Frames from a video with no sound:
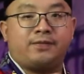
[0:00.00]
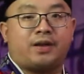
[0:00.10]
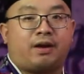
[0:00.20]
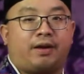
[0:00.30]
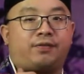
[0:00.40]

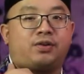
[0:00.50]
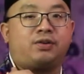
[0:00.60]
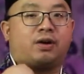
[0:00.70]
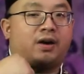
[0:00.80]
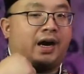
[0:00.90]
Now, if you
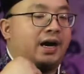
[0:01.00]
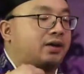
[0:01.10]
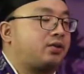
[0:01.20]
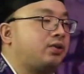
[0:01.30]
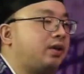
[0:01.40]
are
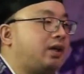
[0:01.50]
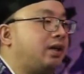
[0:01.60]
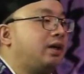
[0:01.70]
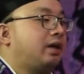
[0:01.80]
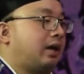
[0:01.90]
actually
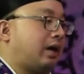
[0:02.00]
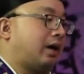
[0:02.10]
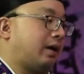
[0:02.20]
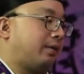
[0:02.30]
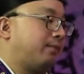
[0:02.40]

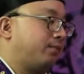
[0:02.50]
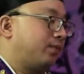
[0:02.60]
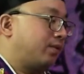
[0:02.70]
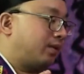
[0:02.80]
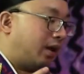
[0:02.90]

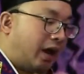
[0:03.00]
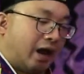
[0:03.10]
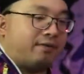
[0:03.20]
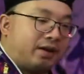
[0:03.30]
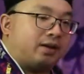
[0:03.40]
having